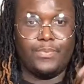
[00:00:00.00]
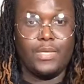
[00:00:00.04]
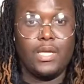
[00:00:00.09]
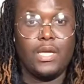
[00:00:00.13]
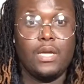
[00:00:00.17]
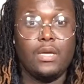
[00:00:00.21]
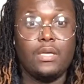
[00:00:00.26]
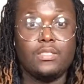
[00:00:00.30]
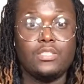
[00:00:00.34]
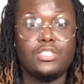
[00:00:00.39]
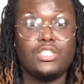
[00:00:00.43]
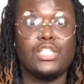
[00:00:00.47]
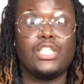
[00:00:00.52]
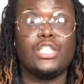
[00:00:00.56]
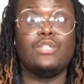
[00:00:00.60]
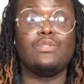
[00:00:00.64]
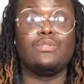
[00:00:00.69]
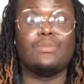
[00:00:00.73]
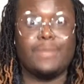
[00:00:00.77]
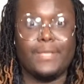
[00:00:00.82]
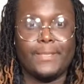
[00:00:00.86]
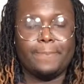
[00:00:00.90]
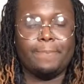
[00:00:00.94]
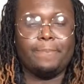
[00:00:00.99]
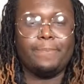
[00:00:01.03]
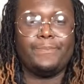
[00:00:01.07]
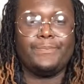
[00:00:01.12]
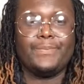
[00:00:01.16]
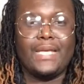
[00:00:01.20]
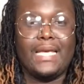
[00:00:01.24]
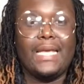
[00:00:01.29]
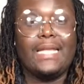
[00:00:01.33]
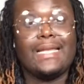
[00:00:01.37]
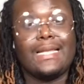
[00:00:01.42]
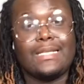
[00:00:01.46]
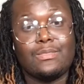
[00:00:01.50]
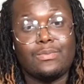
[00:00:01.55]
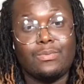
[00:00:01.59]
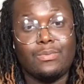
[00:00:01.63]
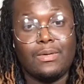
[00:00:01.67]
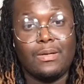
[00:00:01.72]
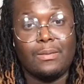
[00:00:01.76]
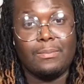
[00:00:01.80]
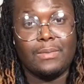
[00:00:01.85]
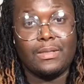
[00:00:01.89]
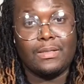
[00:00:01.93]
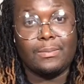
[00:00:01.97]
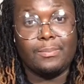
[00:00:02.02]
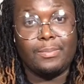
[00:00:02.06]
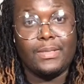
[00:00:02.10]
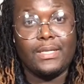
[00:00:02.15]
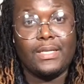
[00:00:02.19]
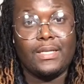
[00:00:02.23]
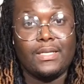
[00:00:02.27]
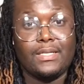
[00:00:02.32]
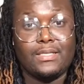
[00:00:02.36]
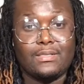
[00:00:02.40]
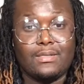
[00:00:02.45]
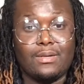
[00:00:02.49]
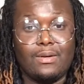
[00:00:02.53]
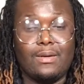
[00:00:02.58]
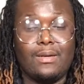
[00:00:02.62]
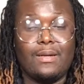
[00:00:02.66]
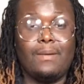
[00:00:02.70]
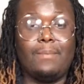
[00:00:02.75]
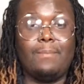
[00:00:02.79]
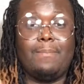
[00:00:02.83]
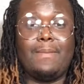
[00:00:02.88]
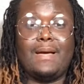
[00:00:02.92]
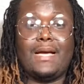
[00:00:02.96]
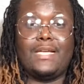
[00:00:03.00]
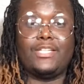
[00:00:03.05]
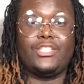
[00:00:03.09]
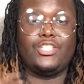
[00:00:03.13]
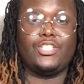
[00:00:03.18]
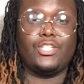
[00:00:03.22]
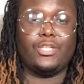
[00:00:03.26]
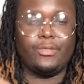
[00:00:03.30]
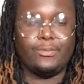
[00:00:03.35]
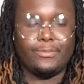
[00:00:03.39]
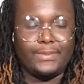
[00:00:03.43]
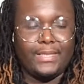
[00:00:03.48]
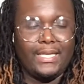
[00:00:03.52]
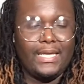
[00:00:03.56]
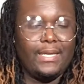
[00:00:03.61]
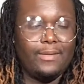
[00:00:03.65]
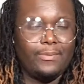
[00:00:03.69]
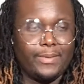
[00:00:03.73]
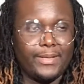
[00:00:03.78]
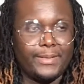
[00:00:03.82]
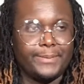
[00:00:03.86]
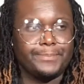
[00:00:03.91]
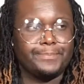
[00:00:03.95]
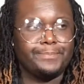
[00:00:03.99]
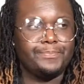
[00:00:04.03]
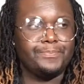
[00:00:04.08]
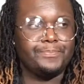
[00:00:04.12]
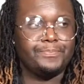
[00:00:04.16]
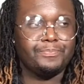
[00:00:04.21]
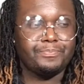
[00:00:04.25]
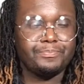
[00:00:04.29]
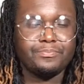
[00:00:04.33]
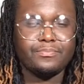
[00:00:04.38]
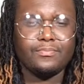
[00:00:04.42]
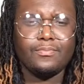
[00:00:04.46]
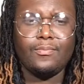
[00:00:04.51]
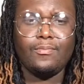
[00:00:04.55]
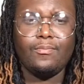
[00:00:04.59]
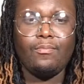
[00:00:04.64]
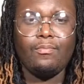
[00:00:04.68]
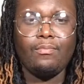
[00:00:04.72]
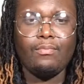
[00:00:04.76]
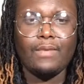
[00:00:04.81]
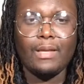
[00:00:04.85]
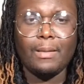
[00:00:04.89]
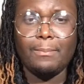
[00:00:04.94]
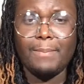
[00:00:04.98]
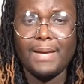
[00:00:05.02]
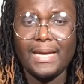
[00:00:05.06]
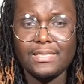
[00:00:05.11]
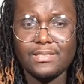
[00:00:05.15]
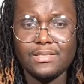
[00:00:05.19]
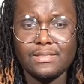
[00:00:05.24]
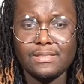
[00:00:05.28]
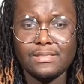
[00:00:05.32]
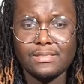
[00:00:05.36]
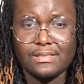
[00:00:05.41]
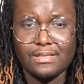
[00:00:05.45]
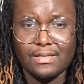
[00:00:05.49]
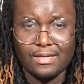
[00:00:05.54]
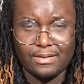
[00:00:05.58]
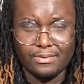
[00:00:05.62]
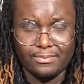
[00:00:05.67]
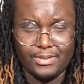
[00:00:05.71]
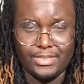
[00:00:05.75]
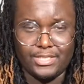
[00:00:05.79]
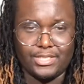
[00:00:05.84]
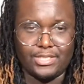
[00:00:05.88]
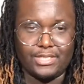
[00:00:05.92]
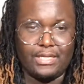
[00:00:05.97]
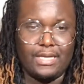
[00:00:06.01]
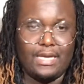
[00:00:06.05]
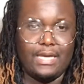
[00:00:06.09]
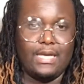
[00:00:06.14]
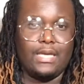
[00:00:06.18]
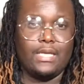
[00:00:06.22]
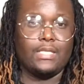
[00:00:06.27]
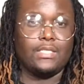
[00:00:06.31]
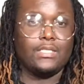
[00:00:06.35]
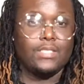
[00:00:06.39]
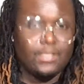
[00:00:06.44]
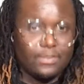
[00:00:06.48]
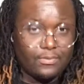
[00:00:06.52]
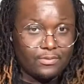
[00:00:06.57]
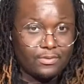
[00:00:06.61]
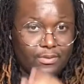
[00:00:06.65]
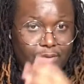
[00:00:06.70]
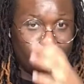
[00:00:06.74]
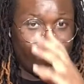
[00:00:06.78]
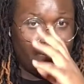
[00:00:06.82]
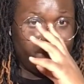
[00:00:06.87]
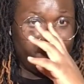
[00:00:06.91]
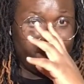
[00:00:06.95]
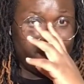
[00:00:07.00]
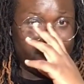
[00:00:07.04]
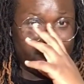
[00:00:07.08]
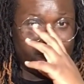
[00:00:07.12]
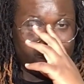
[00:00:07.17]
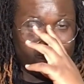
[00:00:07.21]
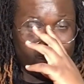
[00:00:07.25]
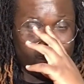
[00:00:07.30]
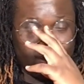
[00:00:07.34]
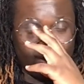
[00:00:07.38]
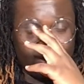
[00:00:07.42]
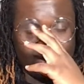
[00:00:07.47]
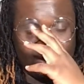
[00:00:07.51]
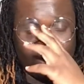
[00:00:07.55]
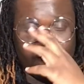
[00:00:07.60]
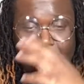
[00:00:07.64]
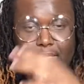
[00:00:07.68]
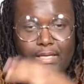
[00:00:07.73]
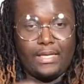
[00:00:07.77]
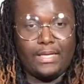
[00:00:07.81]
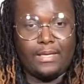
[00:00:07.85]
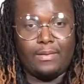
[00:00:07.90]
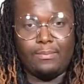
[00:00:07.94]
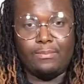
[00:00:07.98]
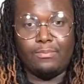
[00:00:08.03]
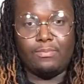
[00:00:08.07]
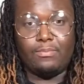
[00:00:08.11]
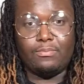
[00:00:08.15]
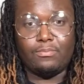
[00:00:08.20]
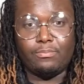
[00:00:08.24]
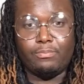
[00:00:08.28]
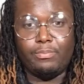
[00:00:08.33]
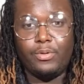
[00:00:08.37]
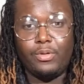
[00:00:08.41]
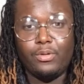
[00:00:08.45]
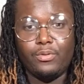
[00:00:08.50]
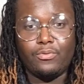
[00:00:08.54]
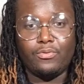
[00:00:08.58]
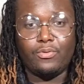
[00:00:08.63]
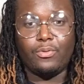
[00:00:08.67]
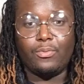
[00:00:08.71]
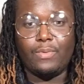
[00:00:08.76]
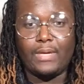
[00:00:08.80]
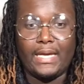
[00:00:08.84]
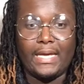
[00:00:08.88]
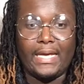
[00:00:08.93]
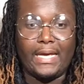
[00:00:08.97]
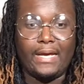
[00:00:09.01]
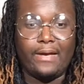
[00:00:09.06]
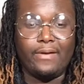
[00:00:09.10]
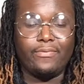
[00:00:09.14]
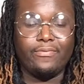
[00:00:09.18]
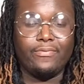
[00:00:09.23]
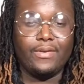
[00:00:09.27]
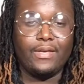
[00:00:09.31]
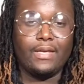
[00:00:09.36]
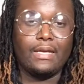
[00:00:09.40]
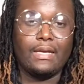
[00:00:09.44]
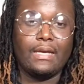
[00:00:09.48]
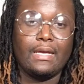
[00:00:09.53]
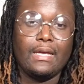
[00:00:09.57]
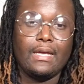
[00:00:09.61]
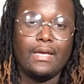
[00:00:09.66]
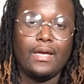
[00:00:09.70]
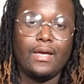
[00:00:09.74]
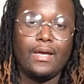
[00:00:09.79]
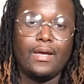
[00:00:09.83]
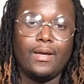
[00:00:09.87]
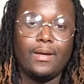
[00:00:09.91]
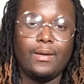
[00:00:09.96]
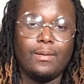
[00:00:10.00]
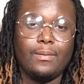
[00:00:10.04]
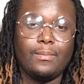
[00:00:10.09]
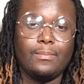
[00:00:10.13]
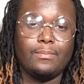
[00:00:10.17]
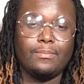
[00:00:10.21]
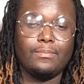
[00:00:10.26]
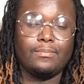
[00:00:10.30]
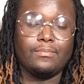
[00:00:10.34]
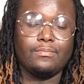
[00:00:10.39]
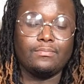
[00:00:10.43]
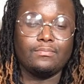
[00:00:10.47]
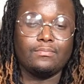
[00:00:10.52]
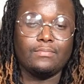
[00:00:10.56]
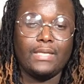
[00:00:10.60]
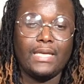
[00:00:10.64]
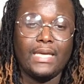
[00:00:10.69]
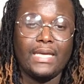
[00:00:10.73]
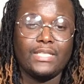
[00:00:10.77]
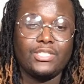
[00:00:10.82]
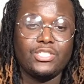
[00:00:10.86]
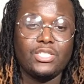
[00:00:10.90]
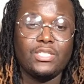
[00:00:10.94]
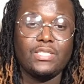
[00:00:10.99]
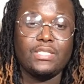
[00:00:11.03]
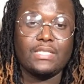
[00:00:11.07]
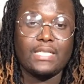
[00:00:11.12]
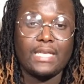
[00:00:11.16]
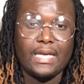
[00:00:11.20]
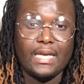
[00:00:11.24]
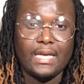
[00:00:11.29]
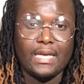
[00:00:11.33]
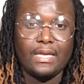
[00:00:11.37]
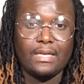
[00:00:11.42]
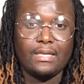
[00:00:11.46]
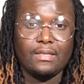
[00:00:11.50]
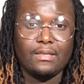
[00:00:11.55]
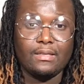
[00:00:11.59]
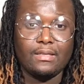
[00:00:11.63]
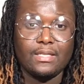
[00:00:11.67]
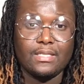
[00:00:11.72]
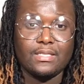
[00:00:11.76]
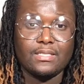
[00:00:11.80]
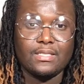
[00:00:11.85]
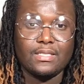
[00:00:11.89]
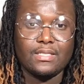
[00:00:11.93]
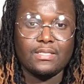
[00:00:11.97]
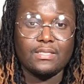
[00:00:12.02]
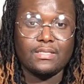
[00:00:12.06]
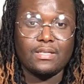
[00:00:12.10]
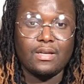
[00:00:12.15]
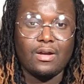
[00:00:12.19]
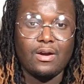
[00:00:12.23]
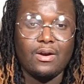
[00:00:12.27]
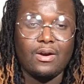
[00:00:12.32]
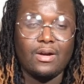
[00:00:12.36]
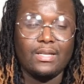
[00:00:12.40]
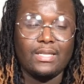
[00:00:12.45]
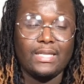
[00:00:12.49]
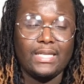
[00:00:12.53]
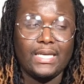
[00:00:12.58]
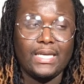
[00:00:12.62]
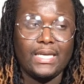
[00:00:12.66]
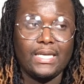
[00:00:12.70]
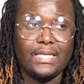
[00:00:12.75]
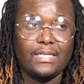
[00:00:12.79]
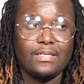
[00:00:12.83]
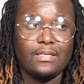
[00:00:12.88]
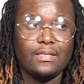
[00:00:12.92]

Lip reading: Excuse me. And that's where I'm going to put it, is on my show. Anyway, back to this inauguration. Jennifer Lopez wore a beautiful white outfit. And she's saying, "This is our land.